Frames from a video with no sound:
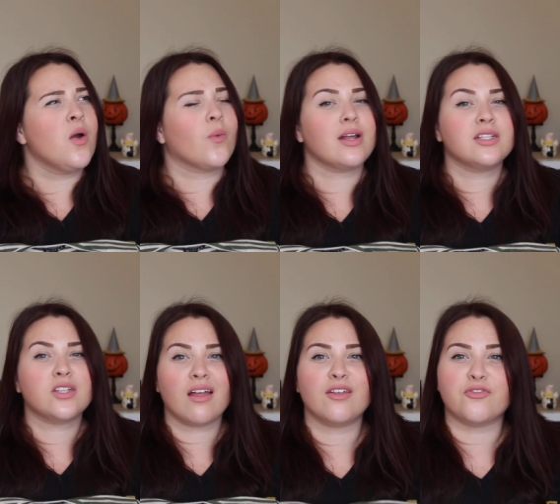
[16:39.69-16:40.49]
When I
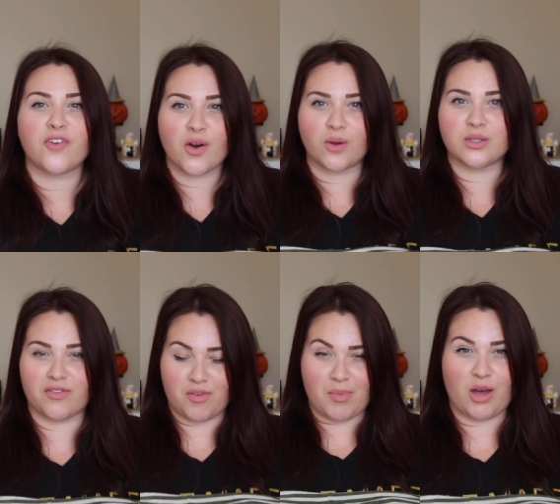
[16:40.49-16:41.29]
saw the photos
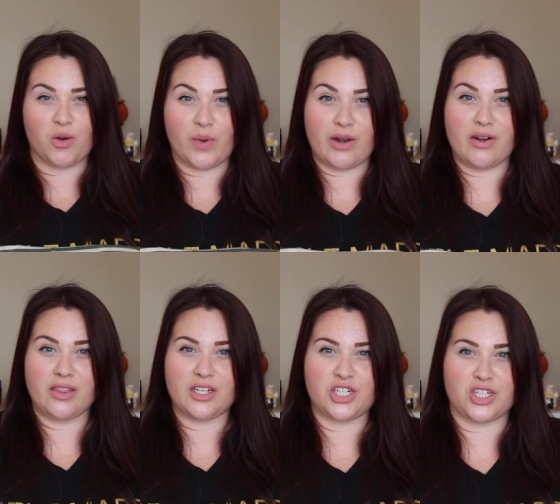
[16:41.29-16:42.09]
of the model
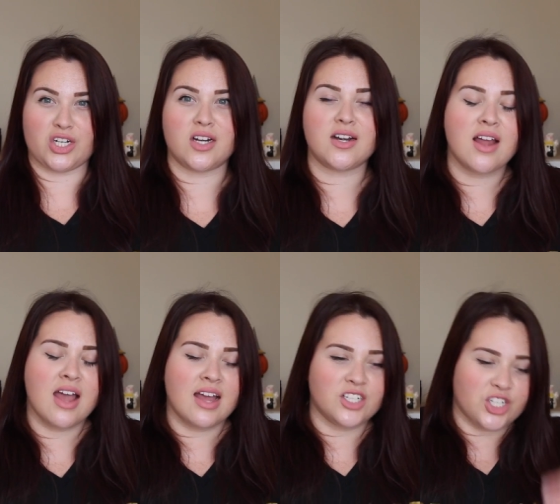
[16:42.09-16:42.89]
wearing this shirt,
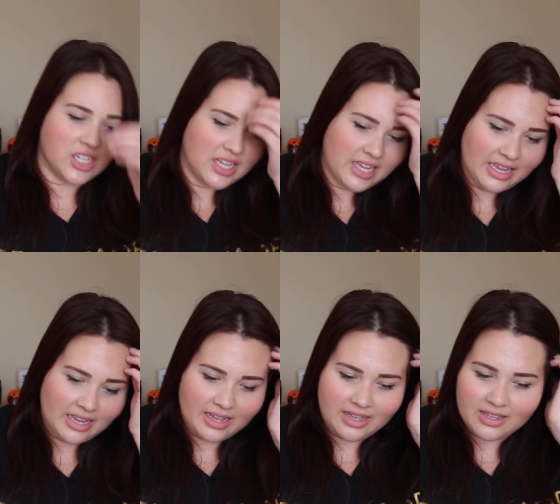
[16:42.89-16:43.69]

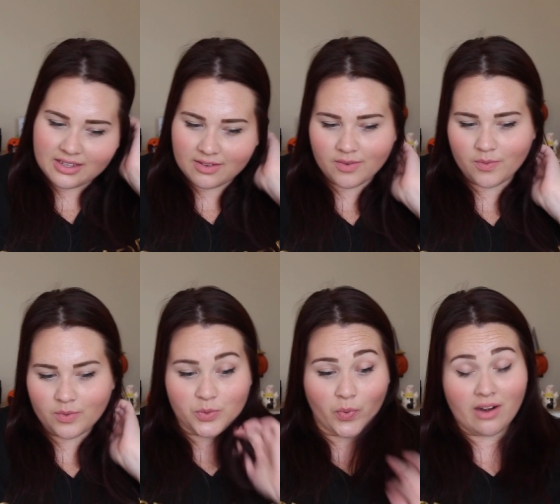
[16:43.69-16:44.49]
she
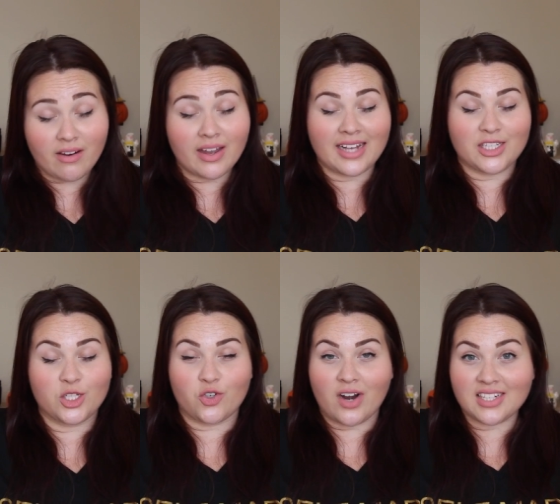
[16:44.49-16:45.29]
was wearing it as
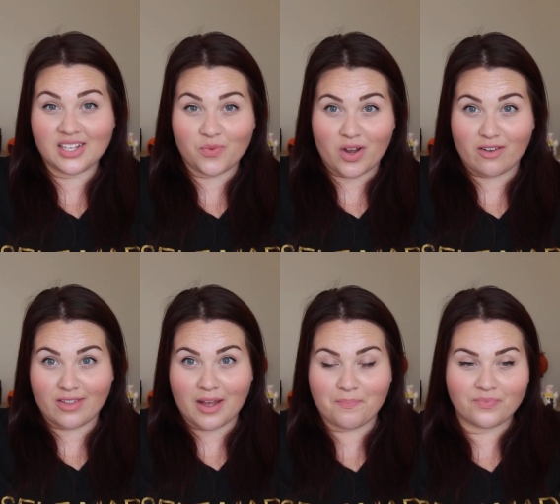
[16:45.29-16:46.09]
a dress in one
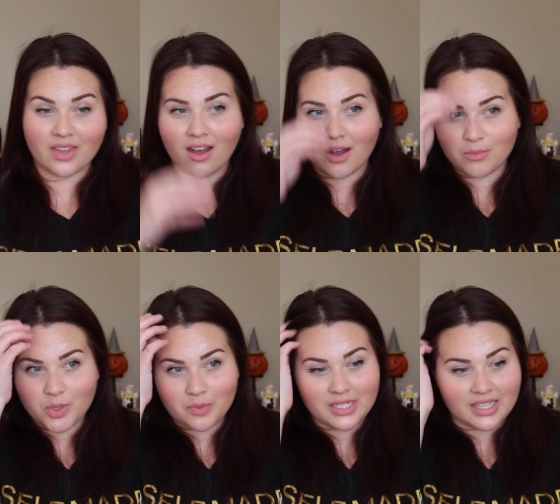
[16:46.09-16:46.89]
of them.
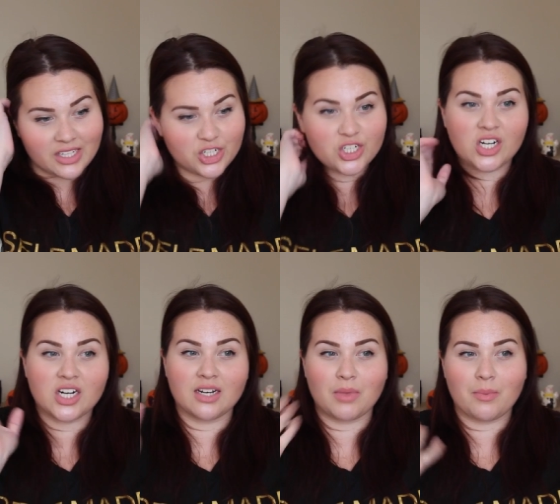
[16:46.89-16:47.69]
So it was like the
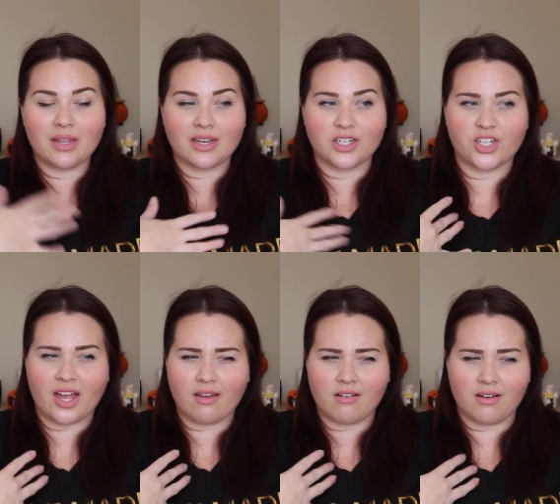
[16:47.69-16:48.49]
shirt and maybe like a
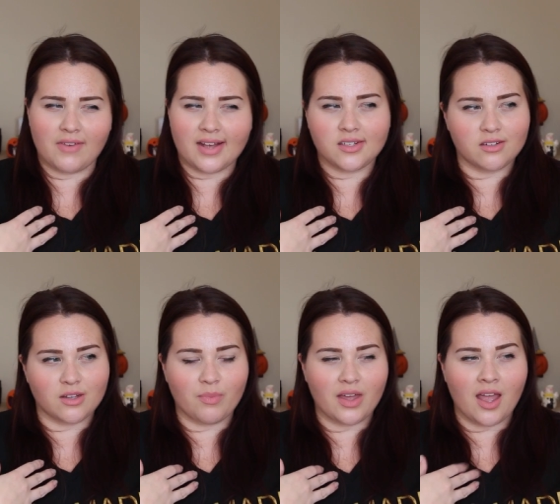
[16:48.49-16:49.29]
jacket or a vest or
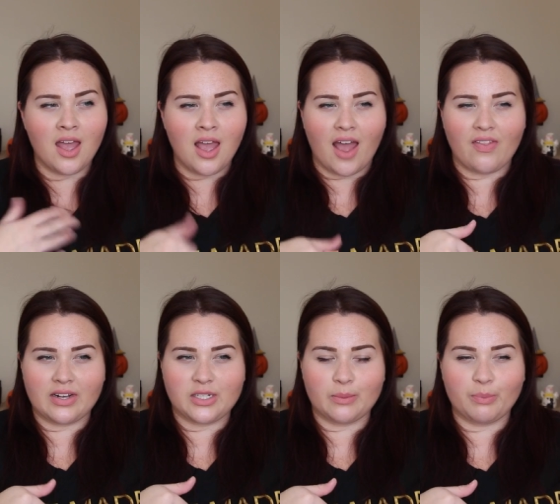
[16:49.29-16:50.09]
something, and
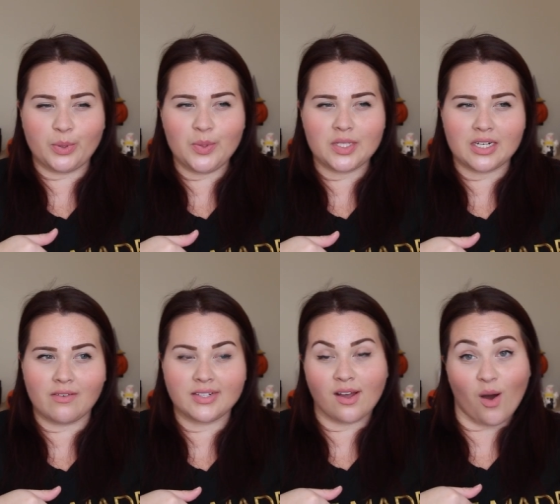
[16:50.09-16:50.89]
then some boots, and
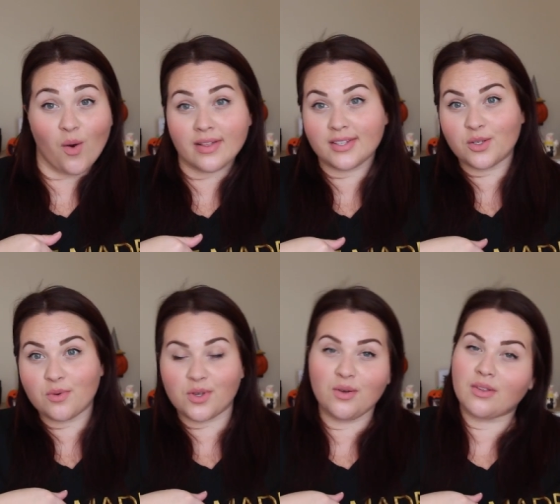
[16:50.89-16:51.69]
I was like, oh, that's
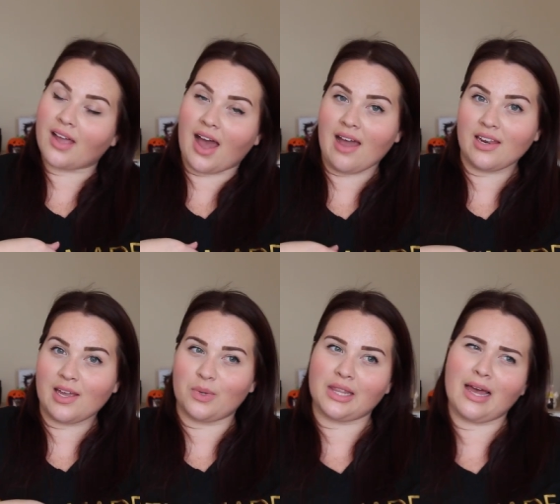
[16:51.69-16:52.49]
so cute, like I could
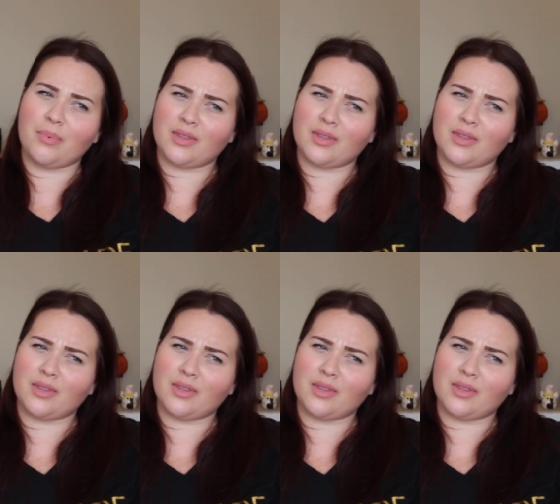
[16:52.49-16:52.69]
get with that.